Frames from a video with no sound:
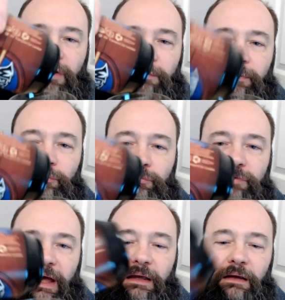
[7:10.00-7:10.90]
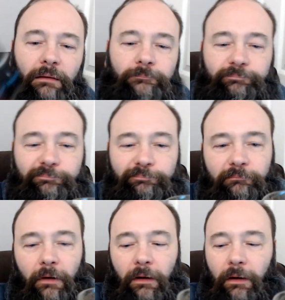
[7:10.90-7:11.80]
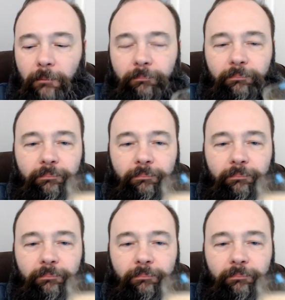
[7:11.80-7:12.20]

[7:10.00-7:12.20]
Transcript: open all day. Um,